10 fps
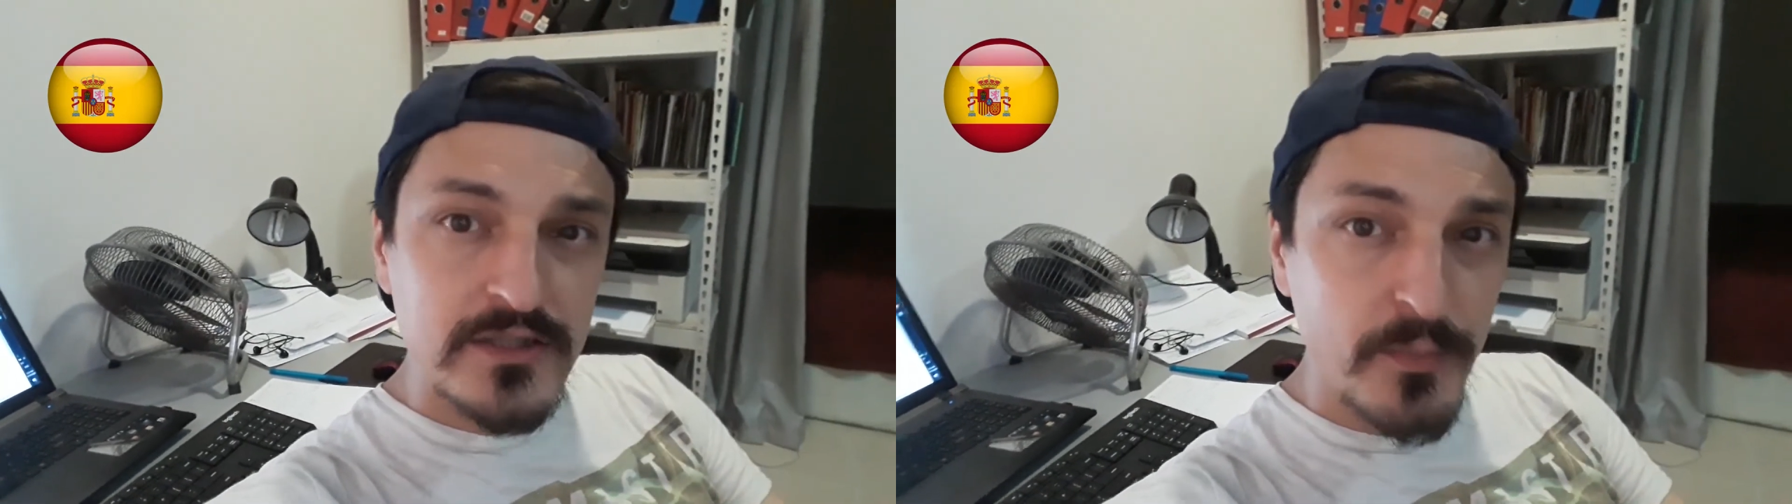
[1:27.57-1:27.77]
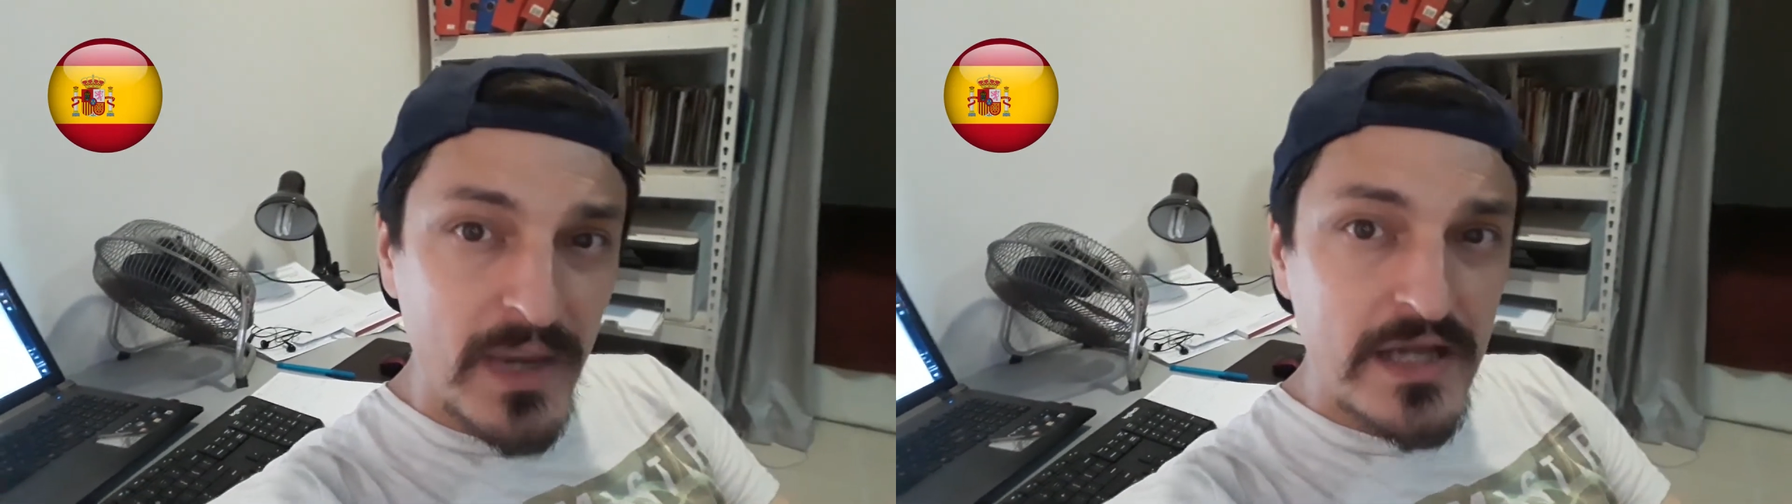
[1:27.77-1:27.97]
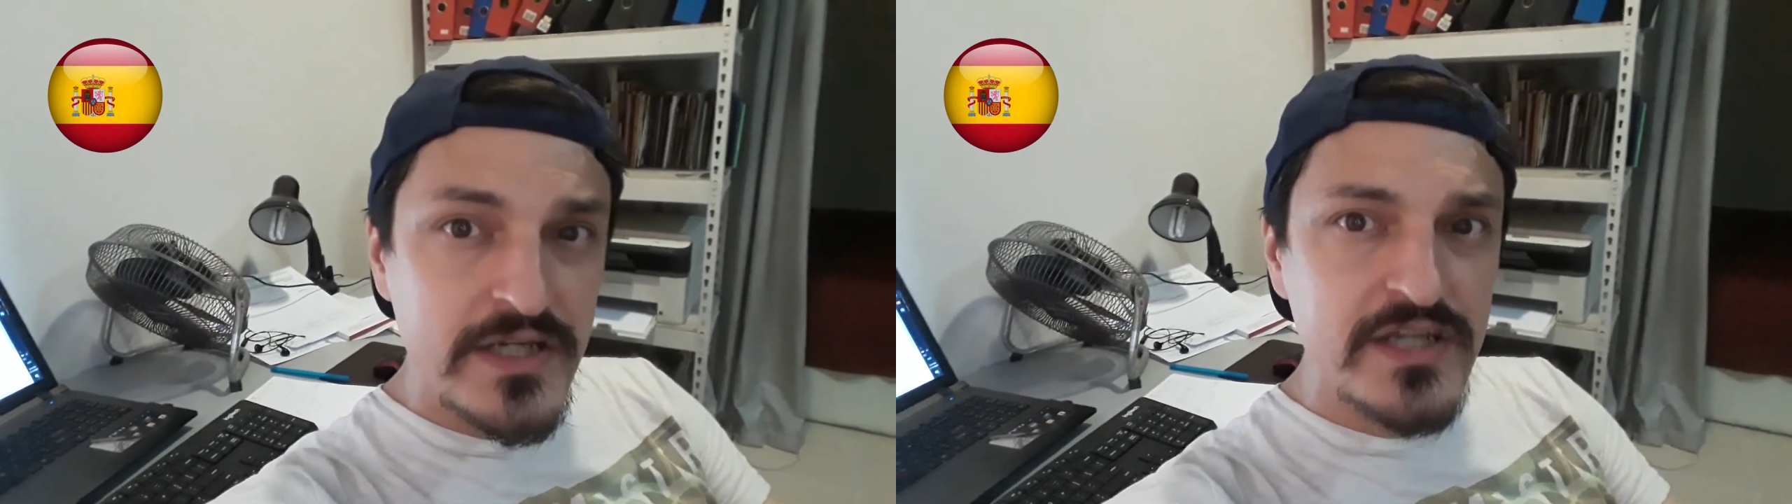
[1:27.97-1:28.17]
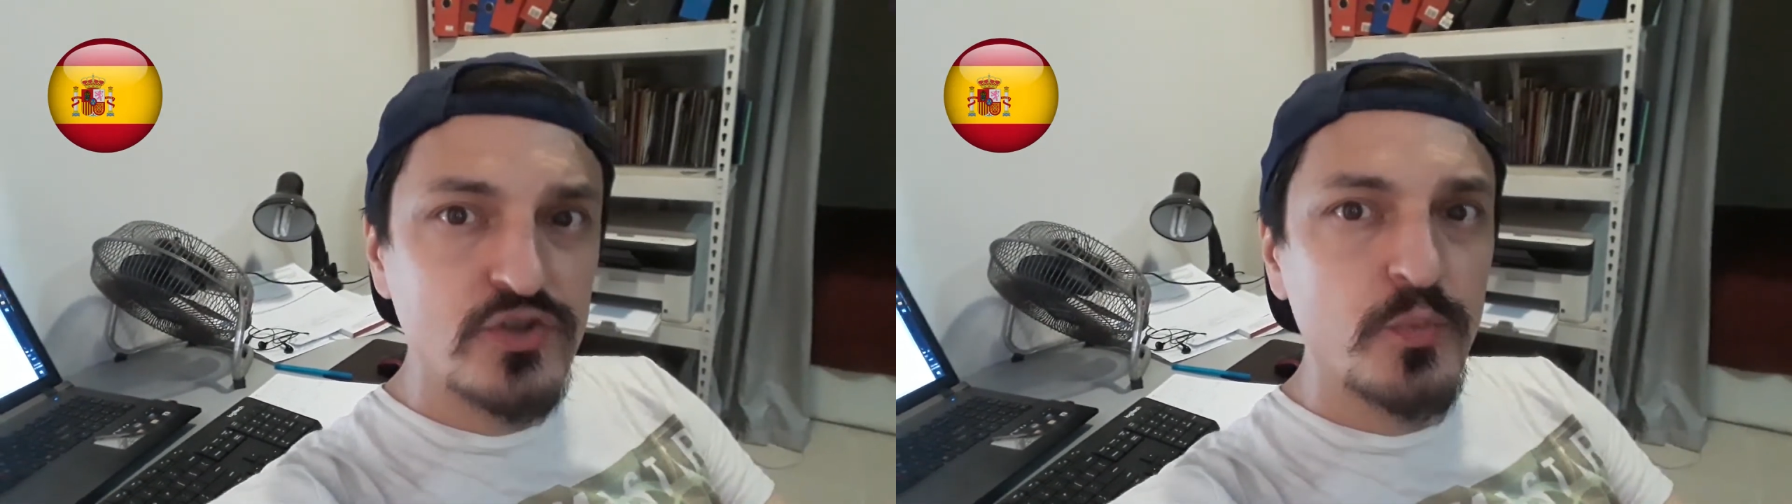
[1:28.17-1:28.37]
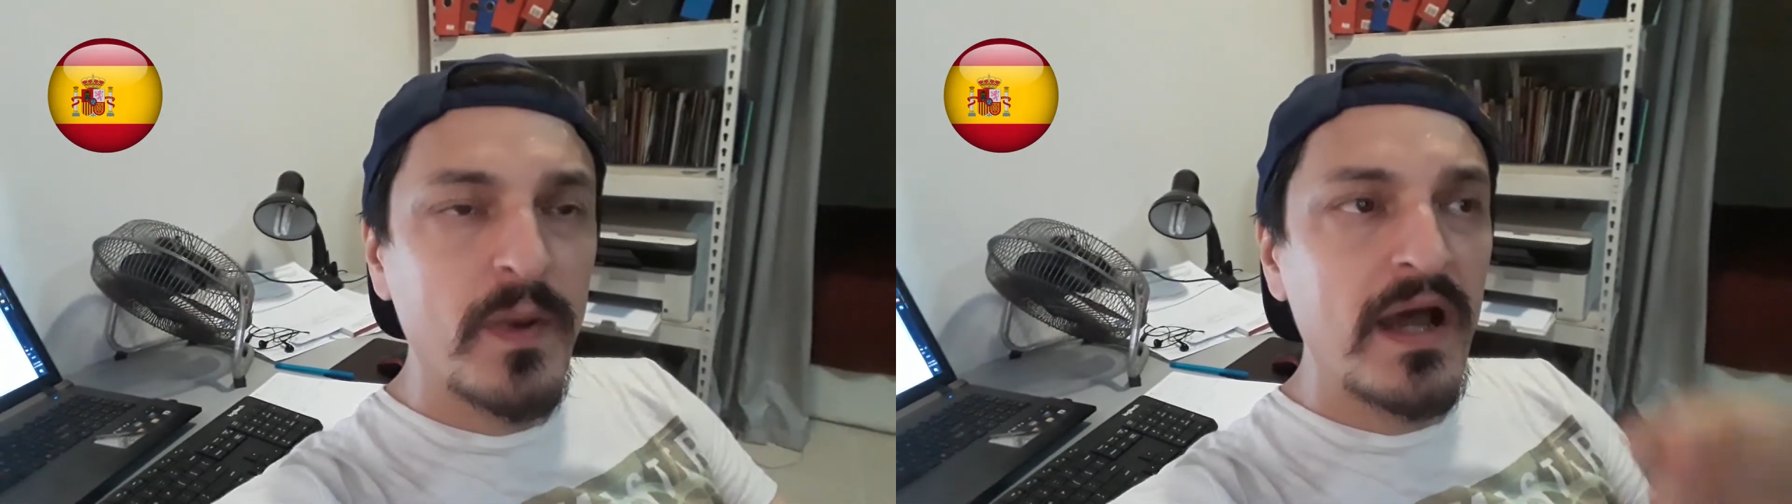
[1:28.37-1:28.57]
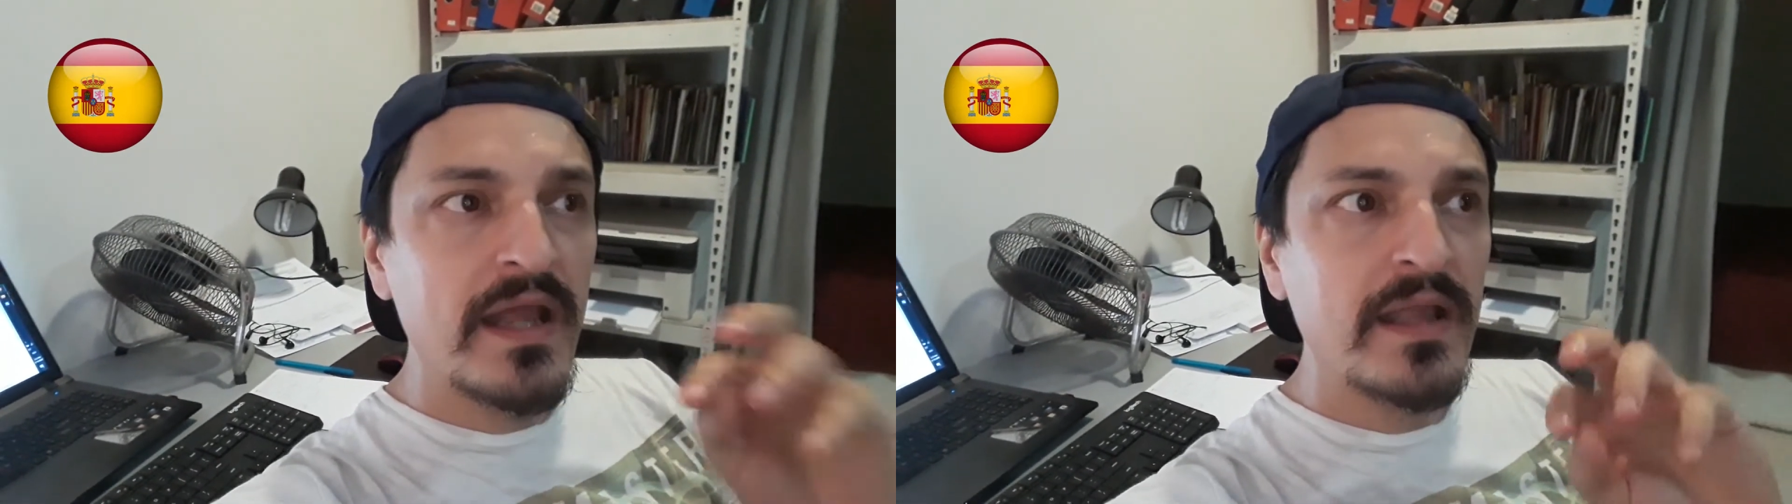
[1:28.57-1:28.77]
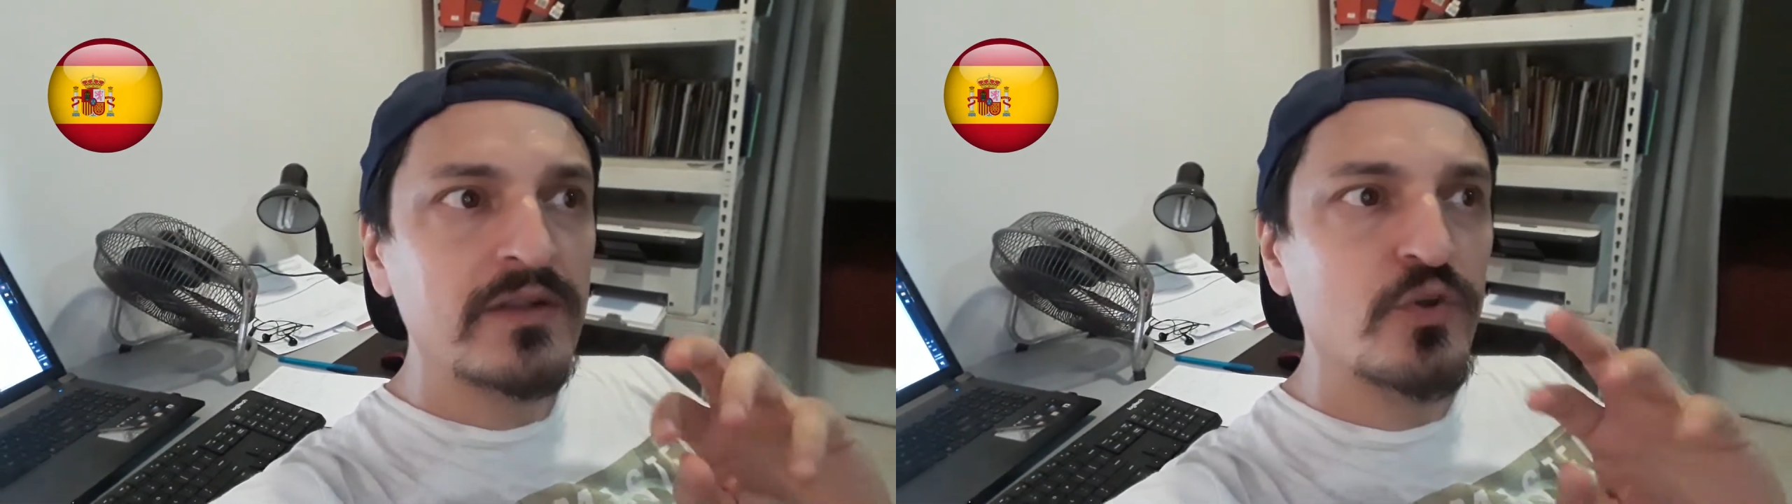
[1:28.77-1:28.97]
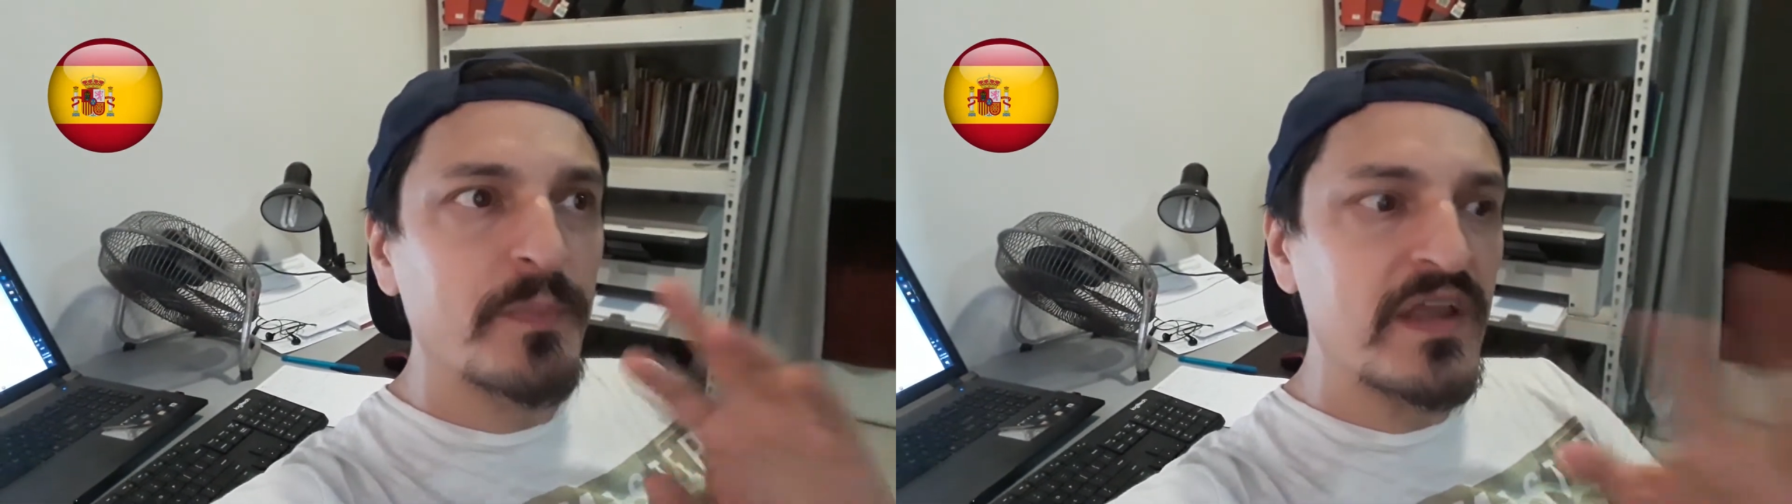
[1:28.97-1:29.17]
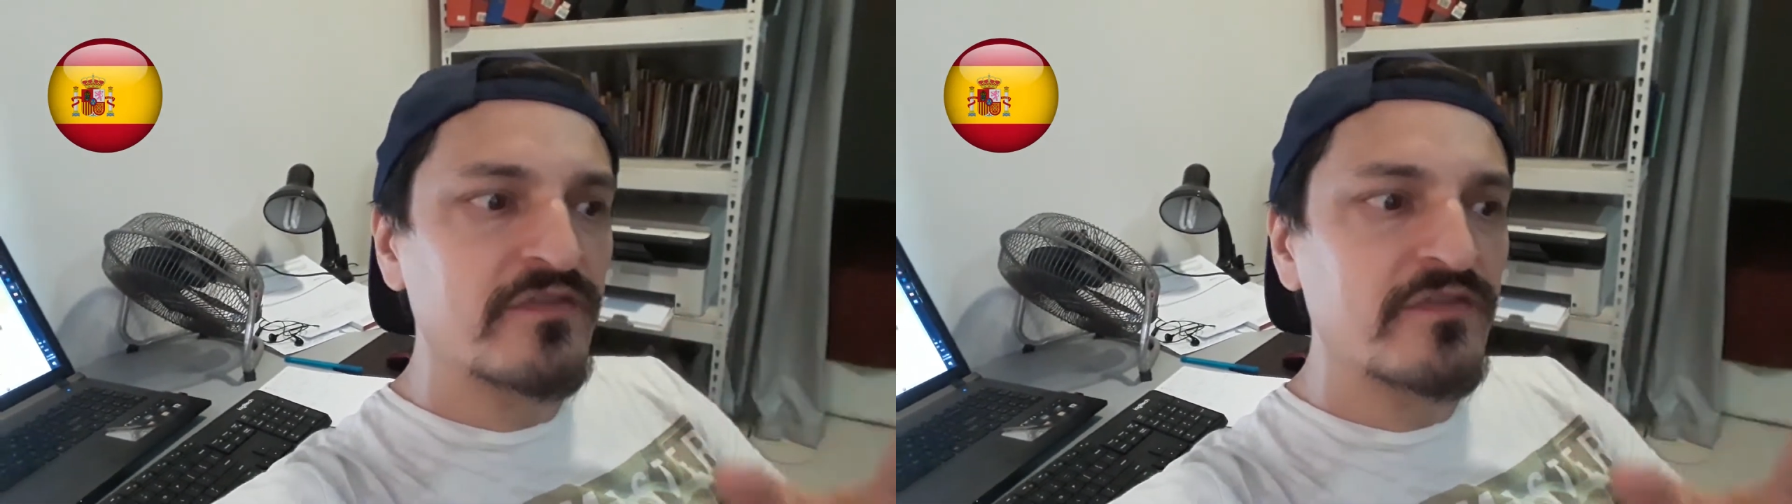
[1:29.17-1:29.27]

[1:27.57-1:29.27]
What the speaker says: money to pay